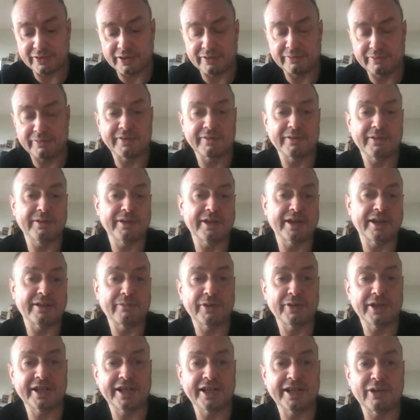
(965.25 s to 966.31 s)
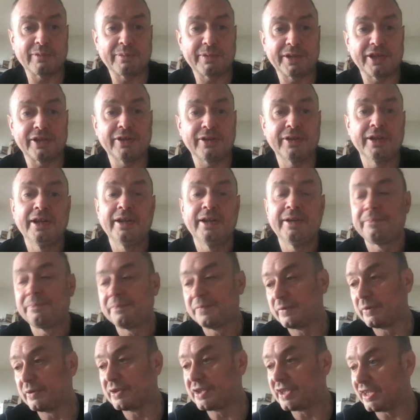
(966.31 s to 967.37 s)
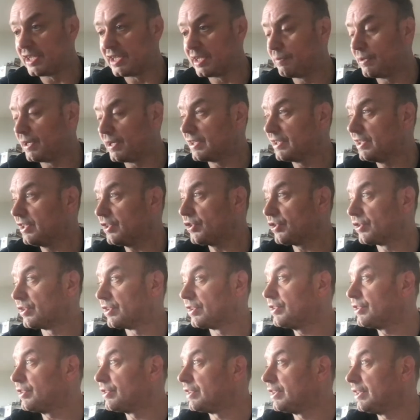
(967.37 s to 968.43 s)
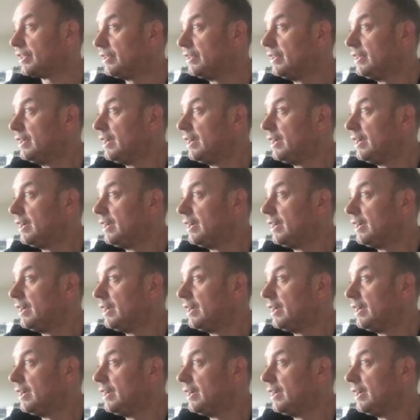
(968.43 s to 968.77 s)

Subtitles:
We can help you. We'll send a practitioner to you.